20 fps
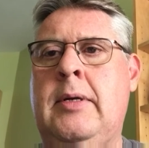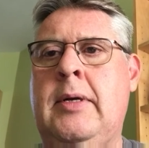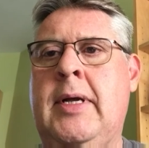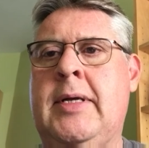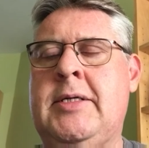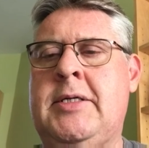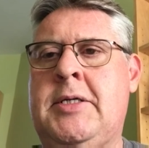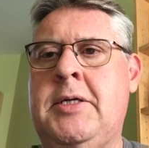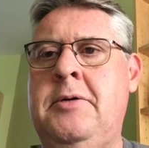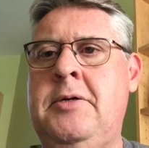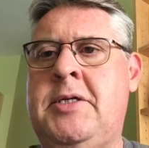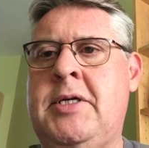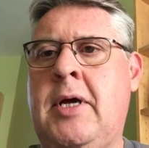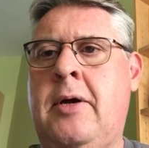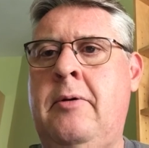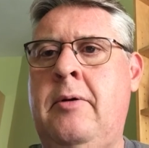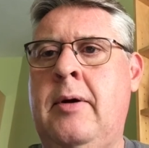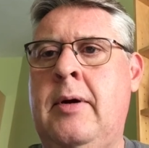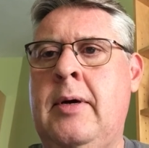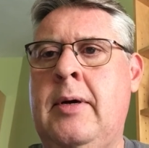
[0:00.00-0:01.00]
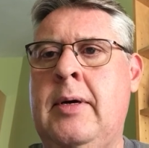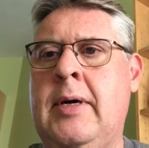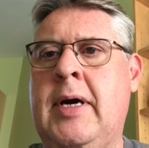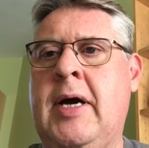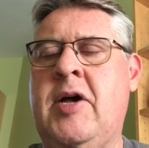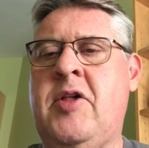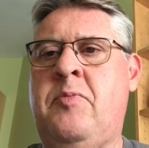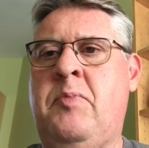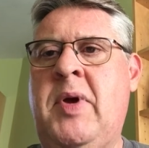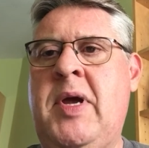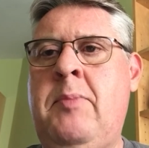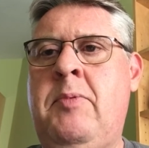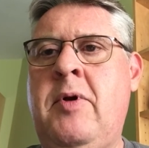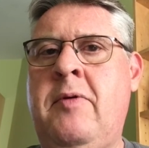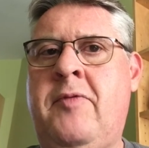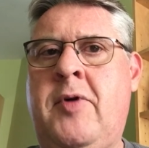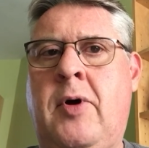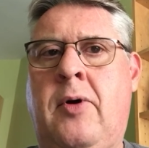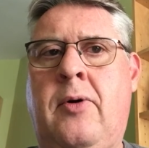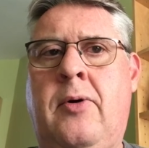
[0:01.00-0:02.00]
let's do so as
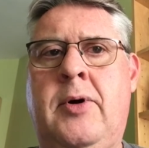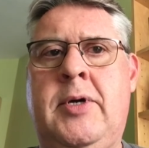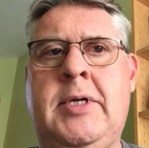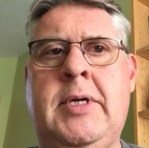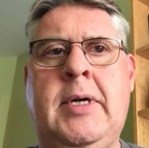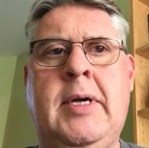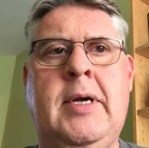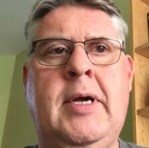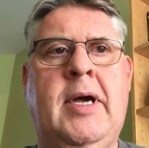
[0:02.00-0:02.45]
people of God